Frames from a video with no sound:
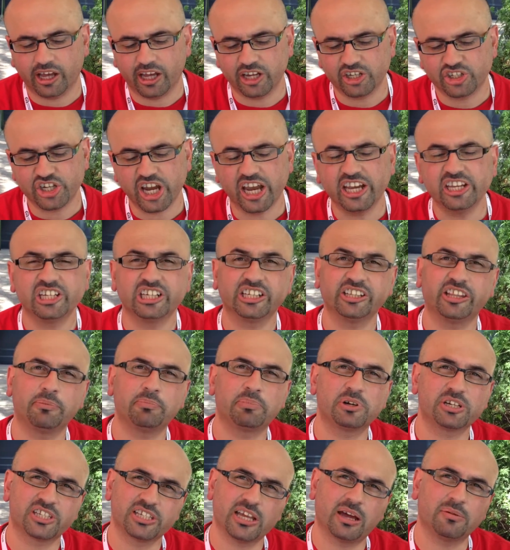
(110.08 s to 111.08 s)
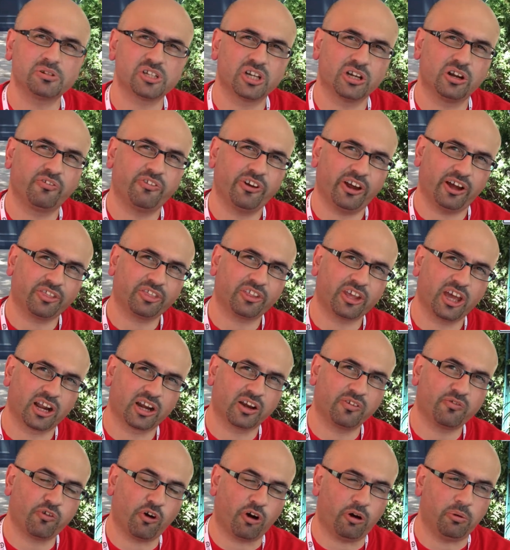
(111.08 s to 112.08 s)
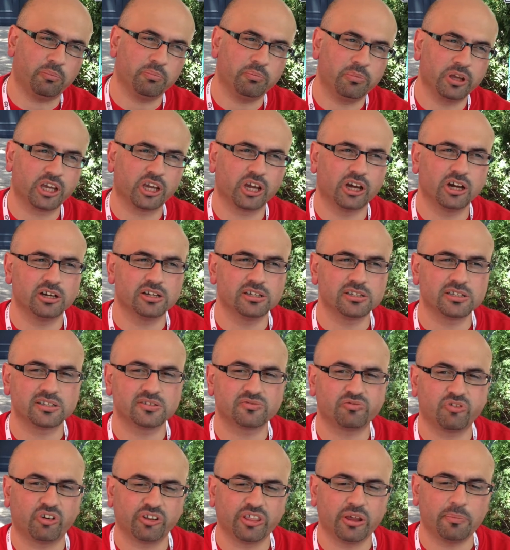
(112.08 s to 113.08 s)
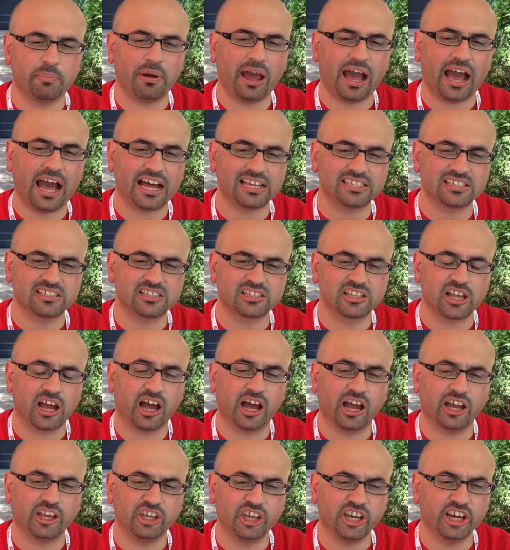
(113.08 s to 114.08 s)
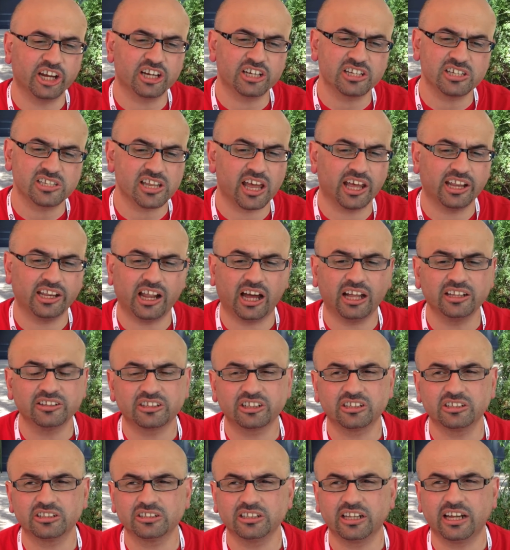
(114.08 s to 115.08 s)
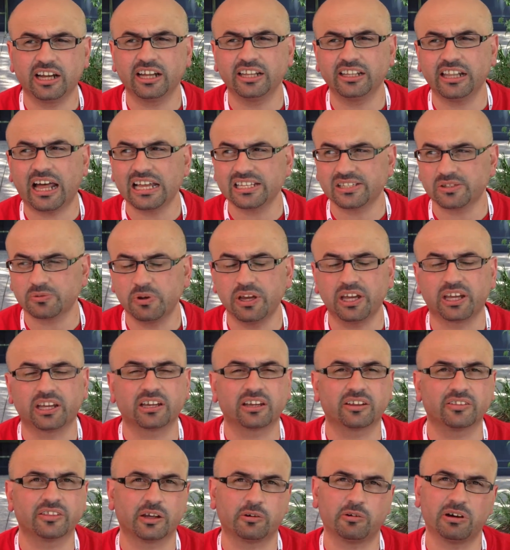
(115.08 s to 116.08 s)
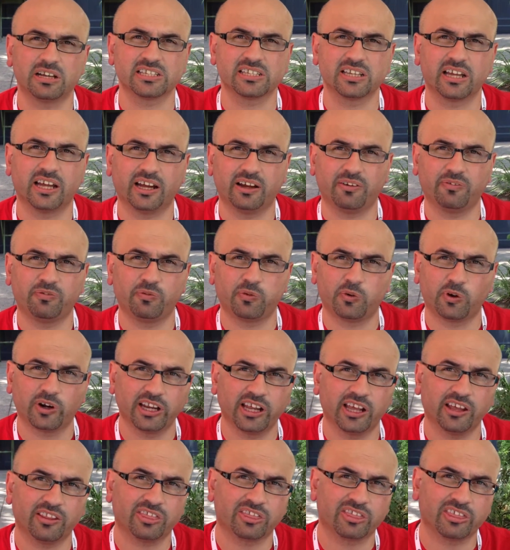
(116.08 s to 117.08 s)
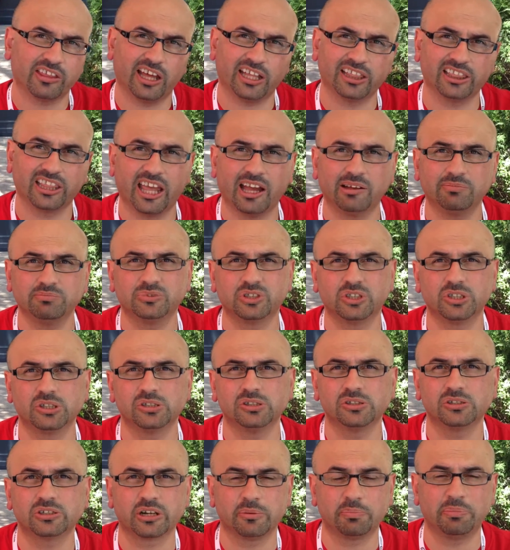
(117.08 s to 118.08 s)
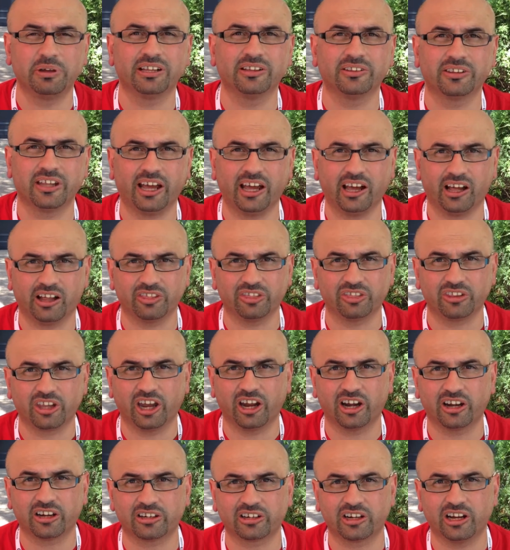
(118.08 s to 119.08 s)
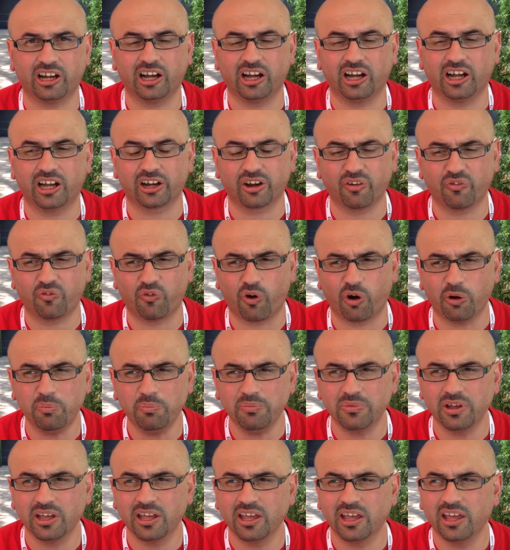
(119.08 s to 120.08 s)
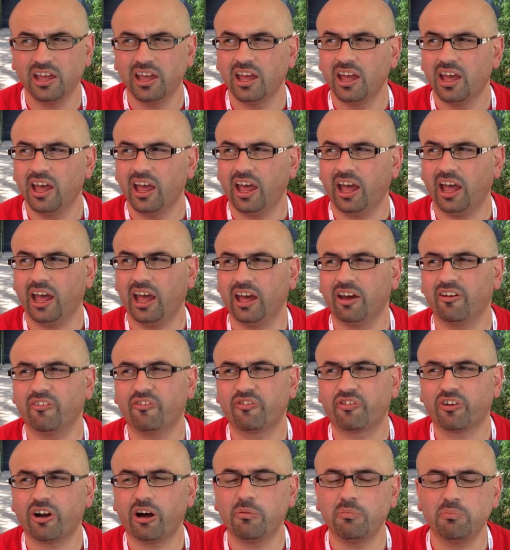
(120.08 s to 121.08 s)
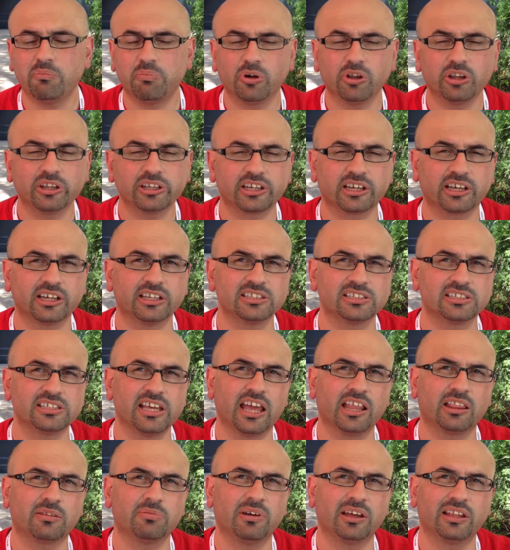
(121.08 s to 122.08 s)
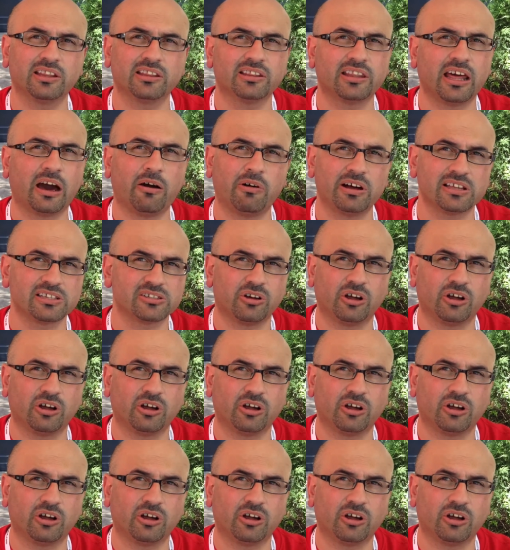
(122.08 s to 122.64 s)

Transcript: changing the perception of healthcare reform, because for the past years and until last week, there was a 40th attempt to repeal the healthcare reform. From political statement, that was